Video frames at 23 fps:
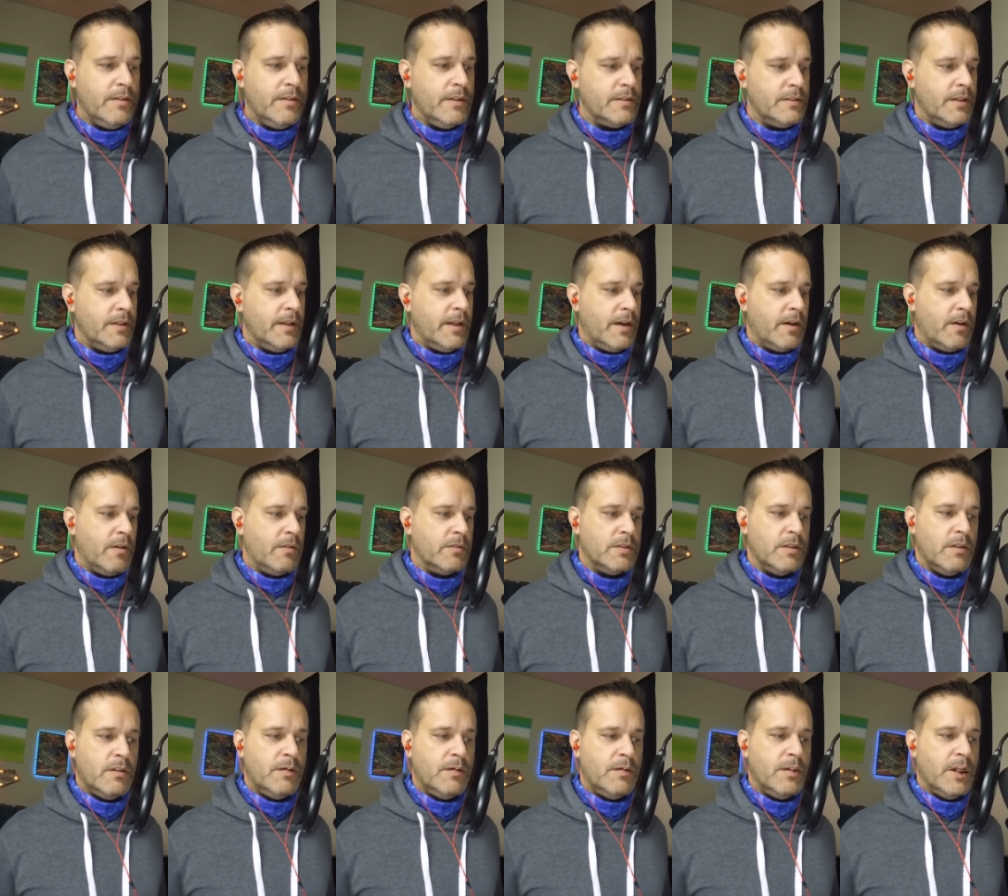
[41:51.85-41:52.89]
And it goes
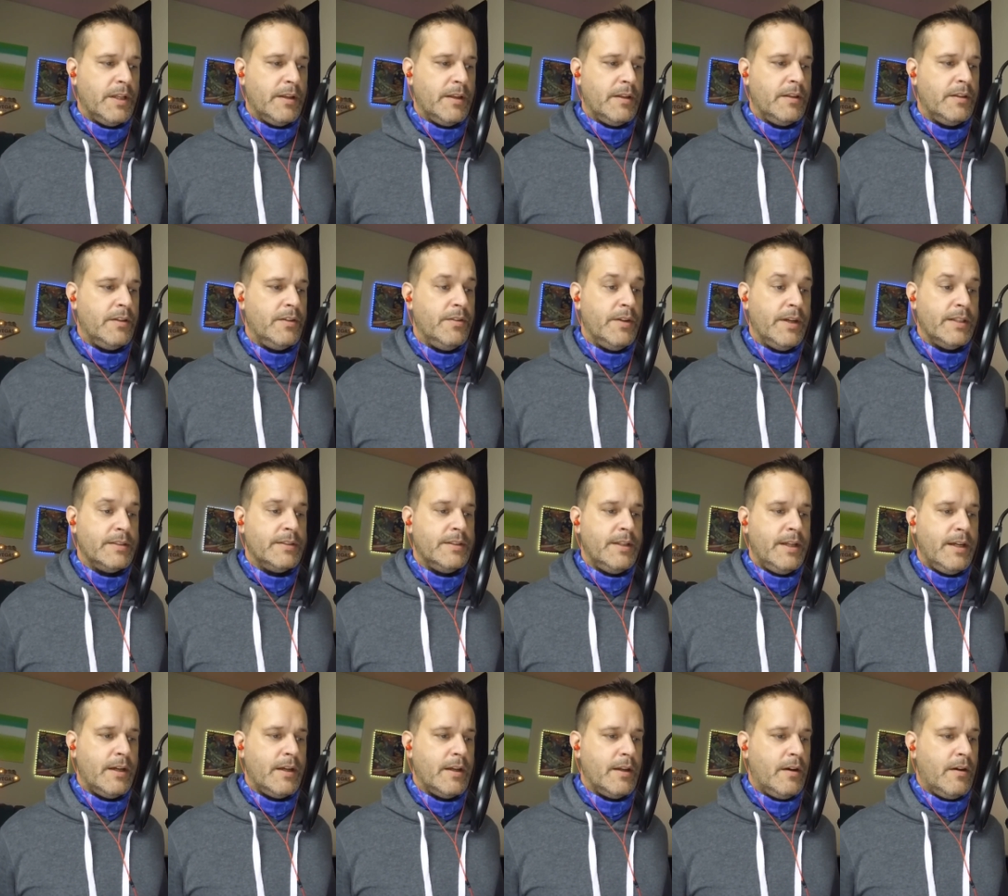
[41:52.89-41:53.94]
home and you get
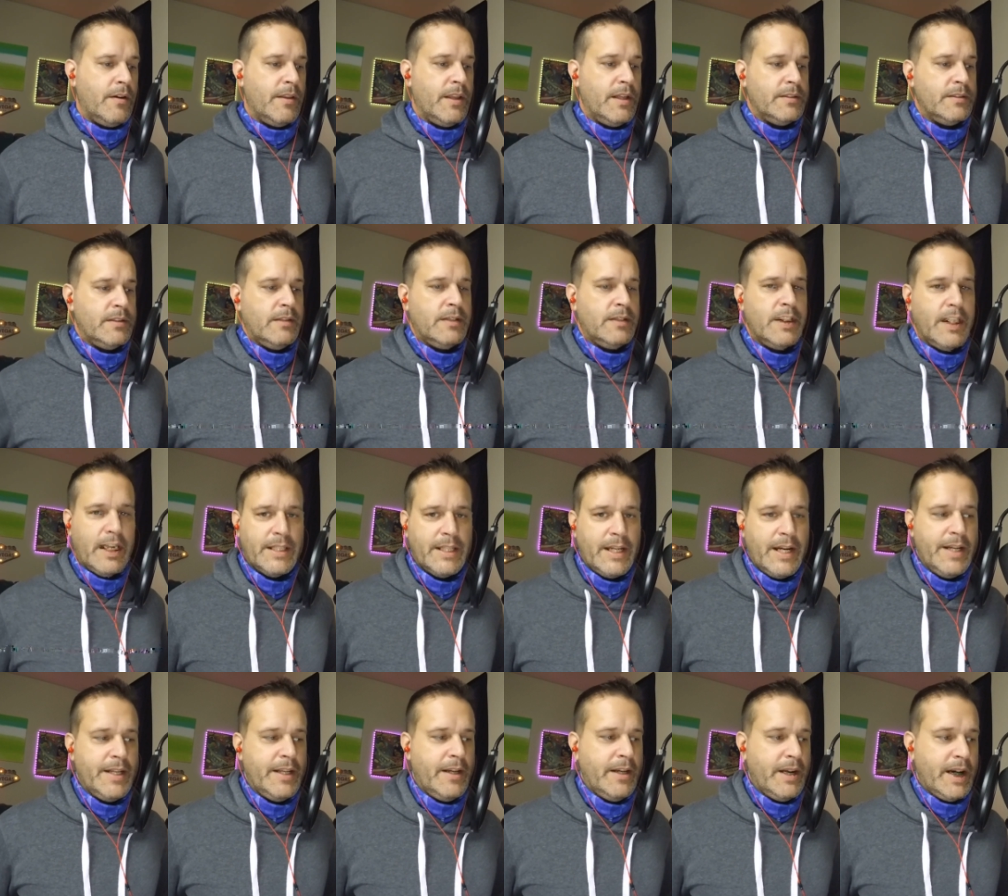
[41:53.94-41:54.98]
sick and all that stuff. So you get the
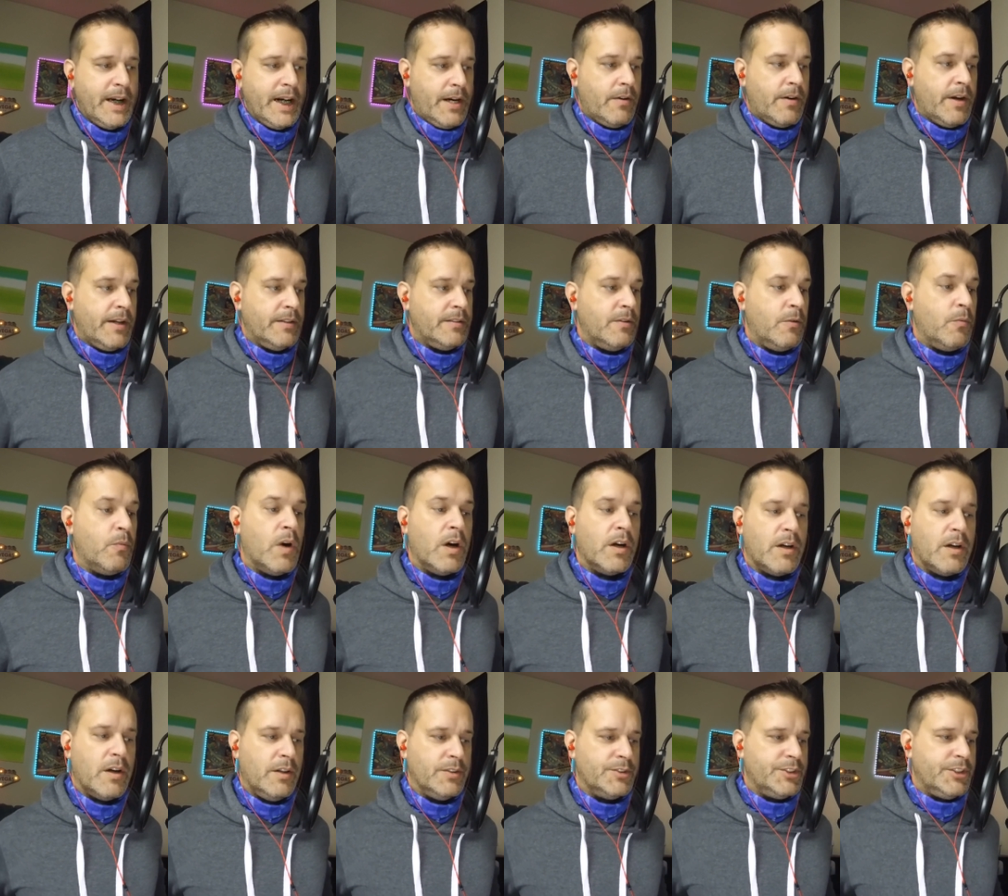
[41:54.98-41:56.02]
idea, right? Okay, so work
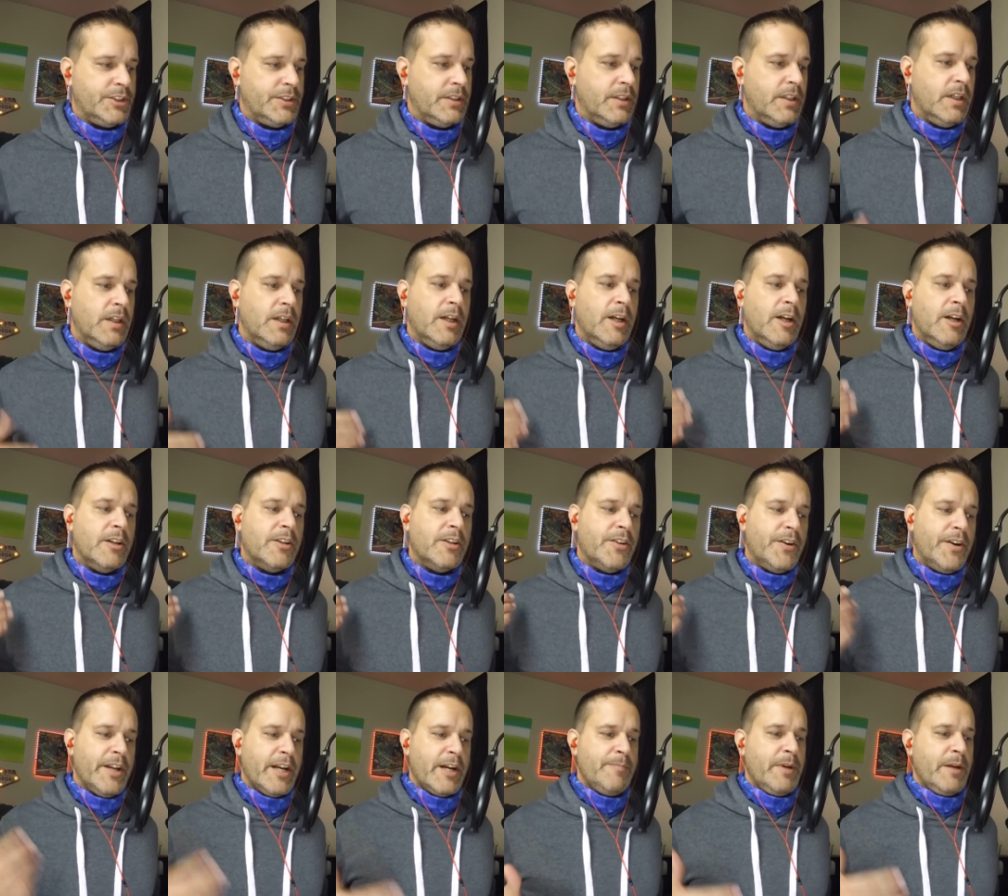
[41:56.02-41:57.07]
culture.
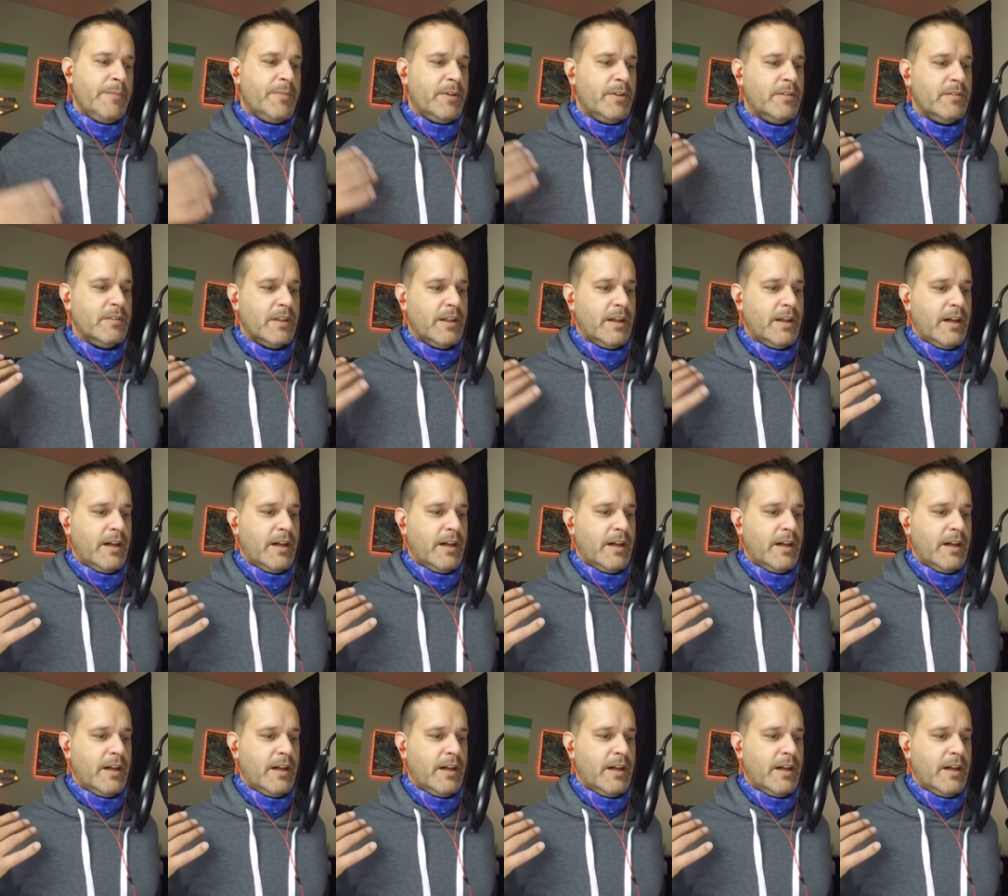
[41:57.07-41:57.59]
Turning up people